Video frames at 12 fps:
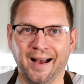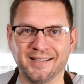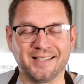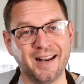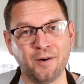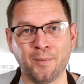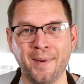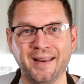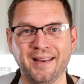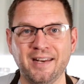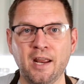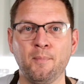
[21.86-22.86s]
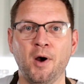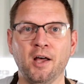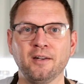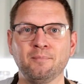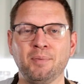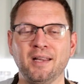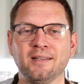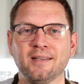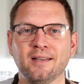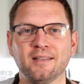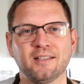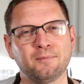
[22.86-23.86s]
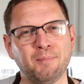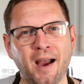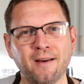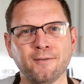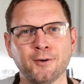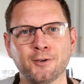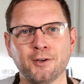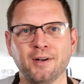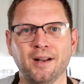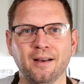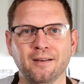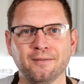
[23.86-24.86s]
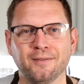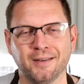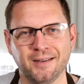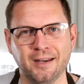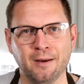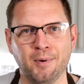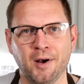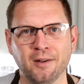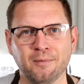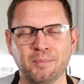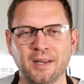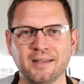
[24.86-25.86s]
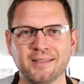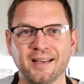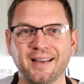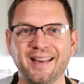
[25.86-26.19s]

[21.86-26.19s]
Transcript: Today we're making Neapolitan pizza. This is my version of Neapolitan pizza.